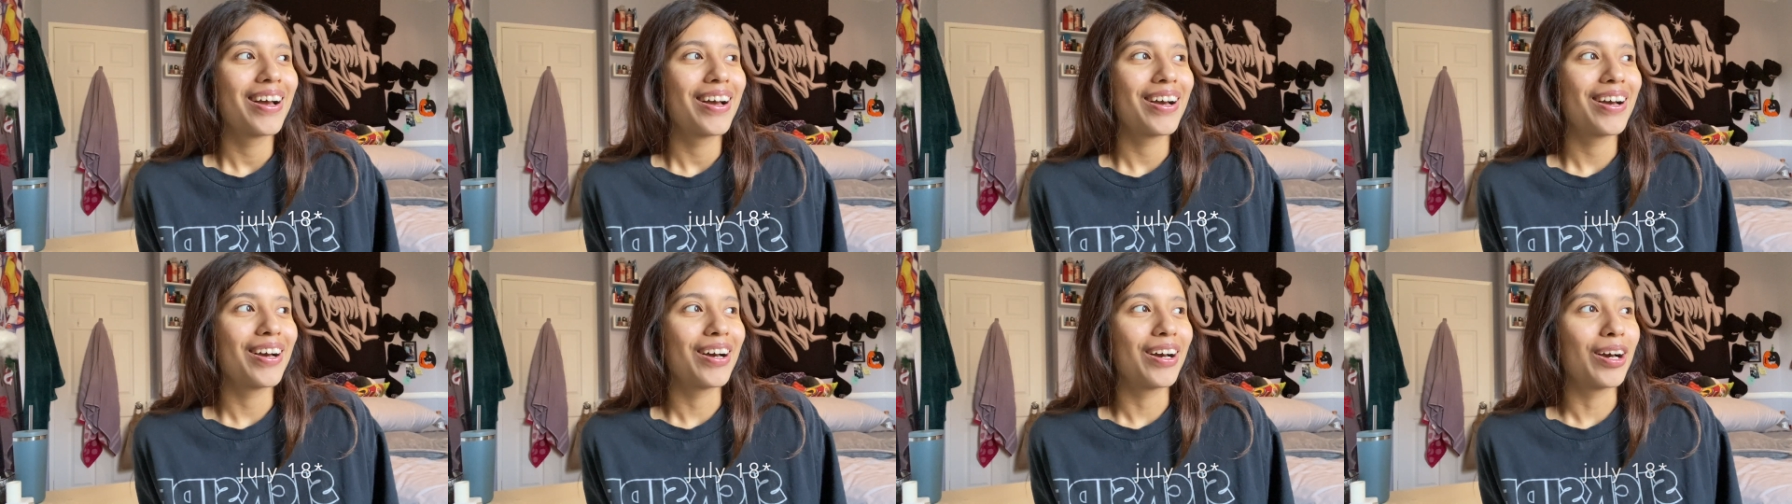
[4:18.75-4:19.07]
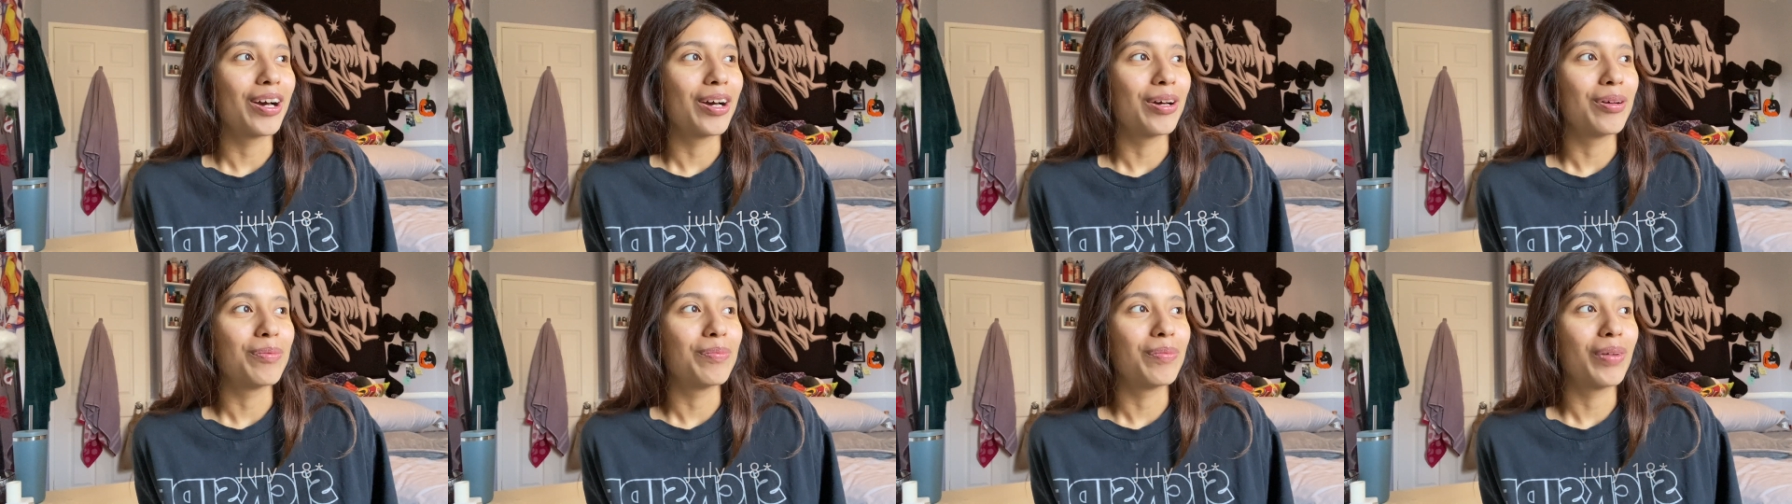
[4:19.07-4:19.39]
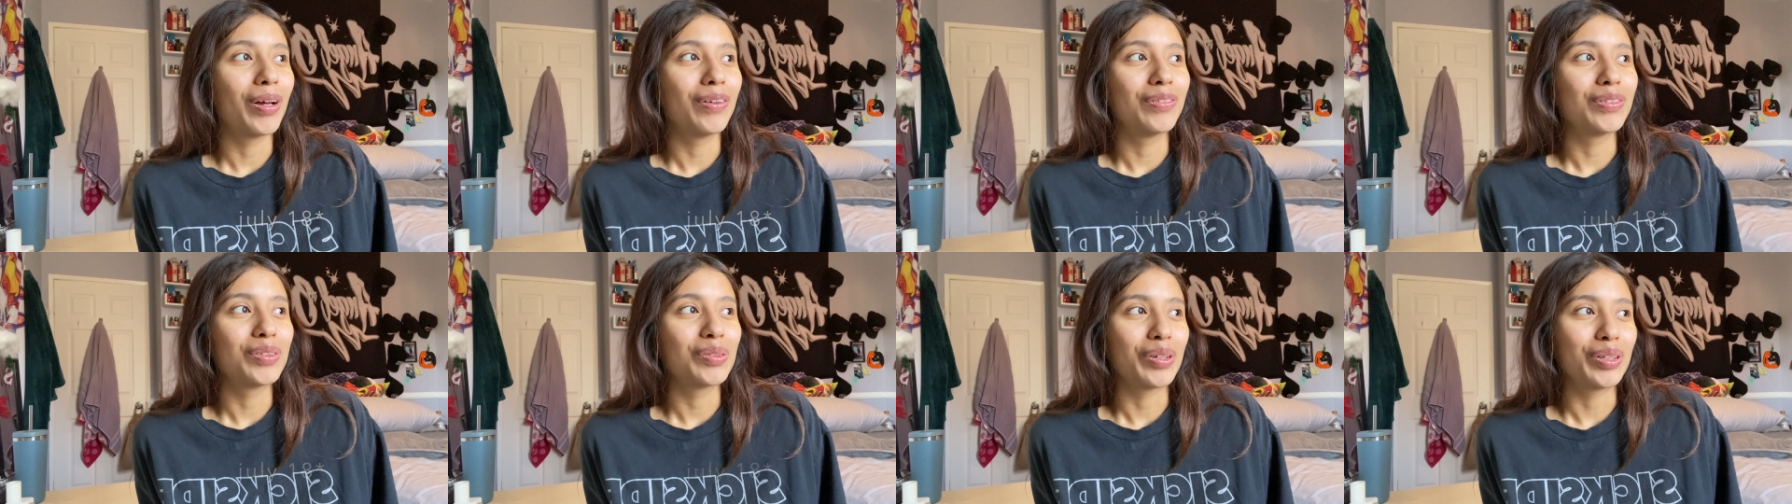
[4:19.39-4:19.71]
um,
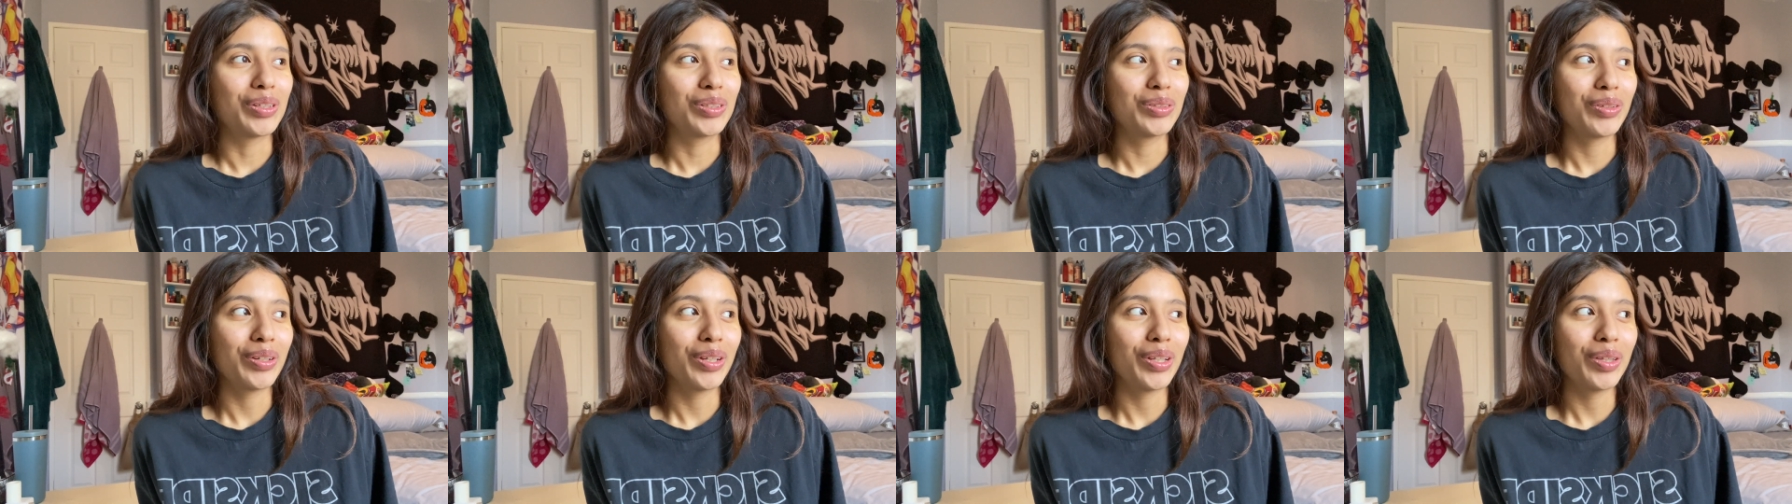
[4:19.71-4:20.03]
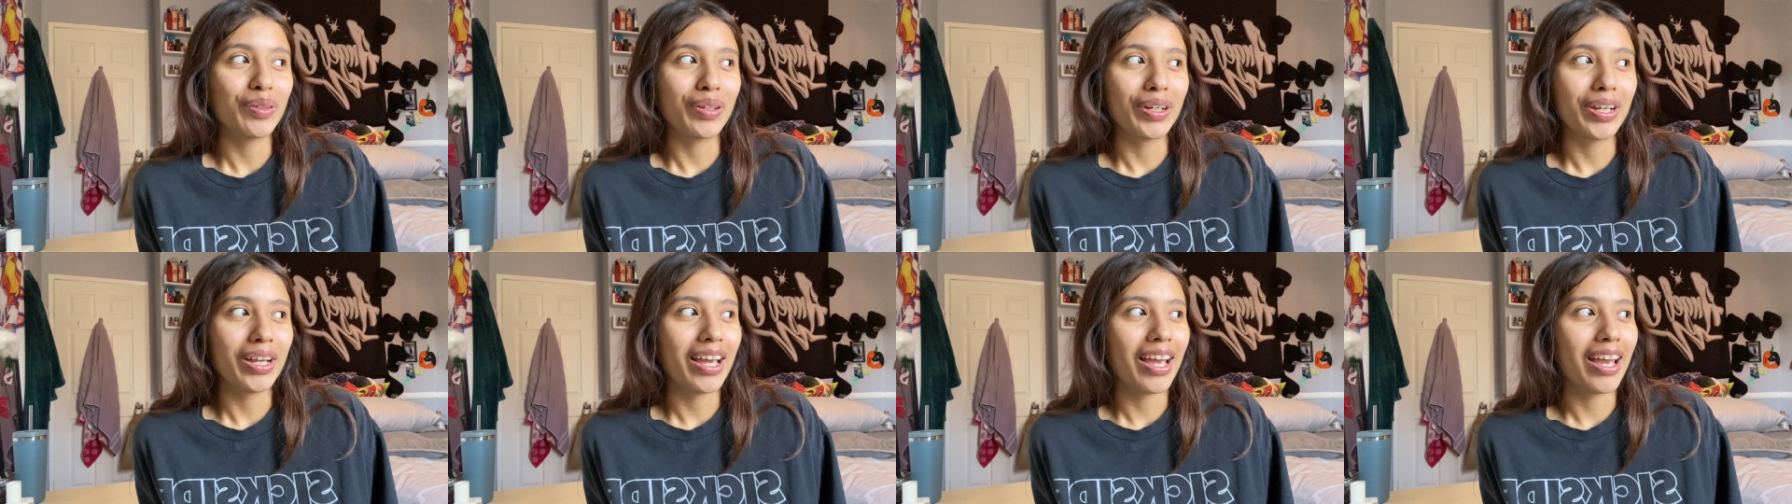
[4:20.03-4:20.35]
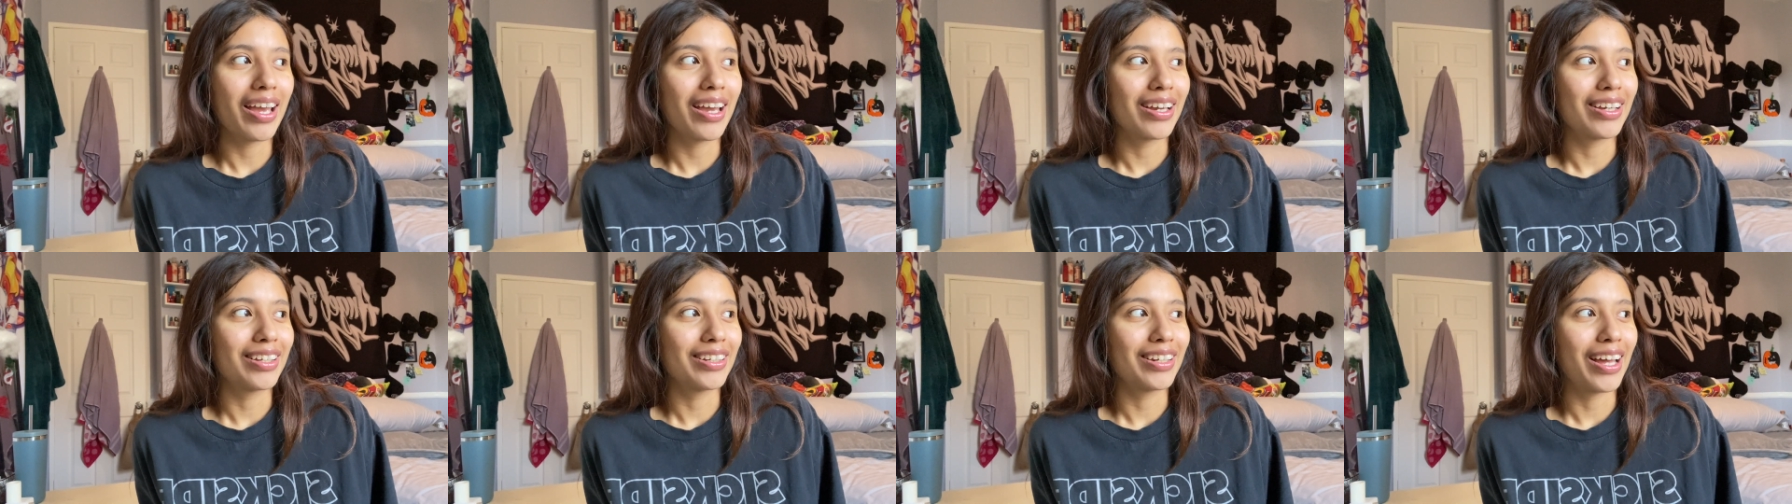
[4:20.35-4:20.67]
of 2023
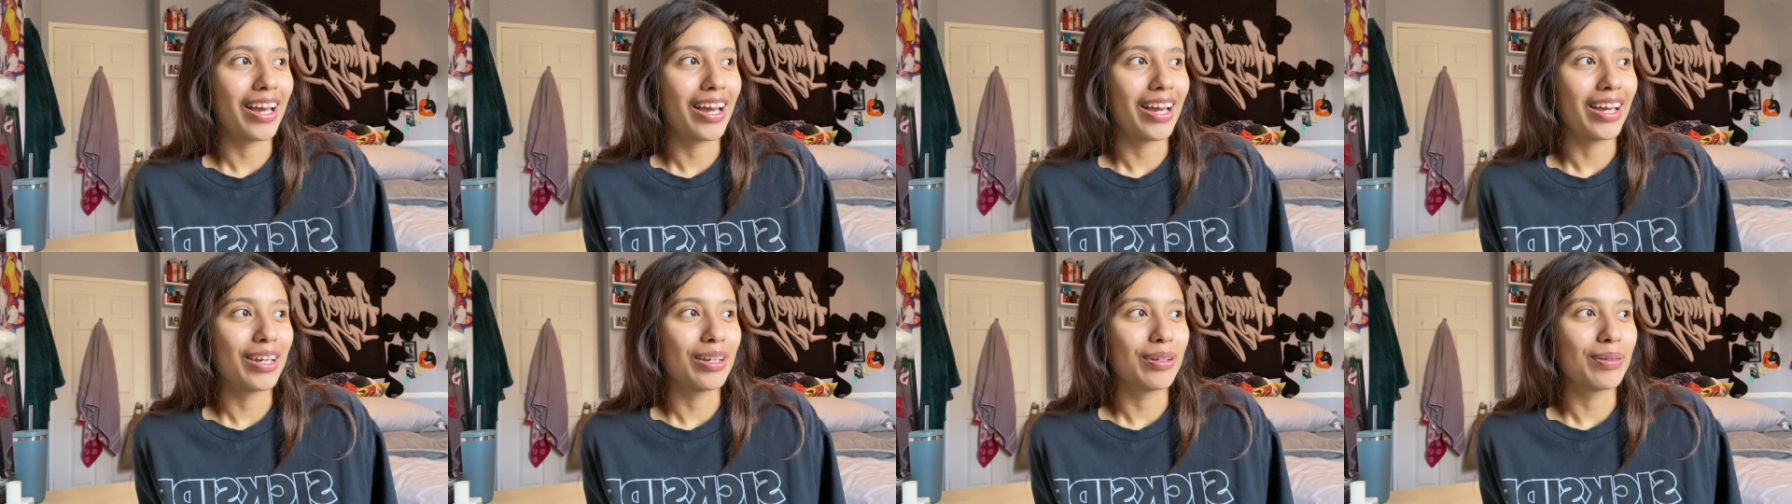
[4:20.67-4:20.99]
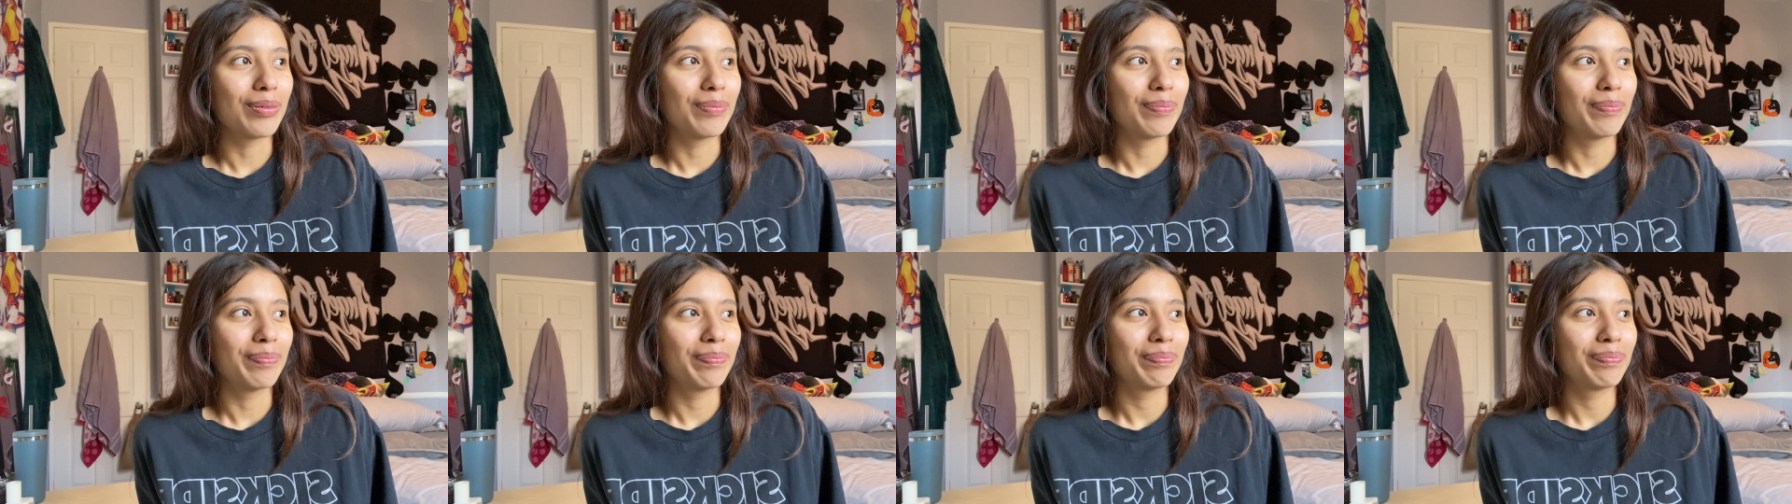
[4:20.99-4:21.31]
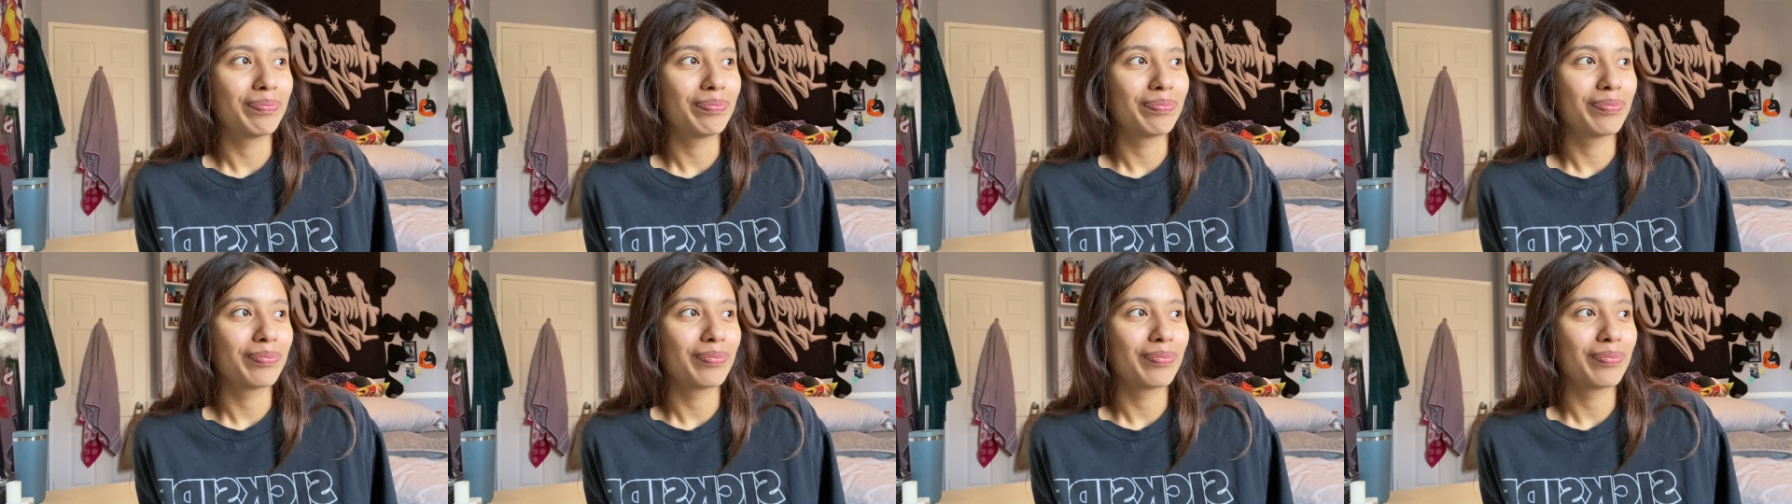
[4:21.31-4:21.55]
and I am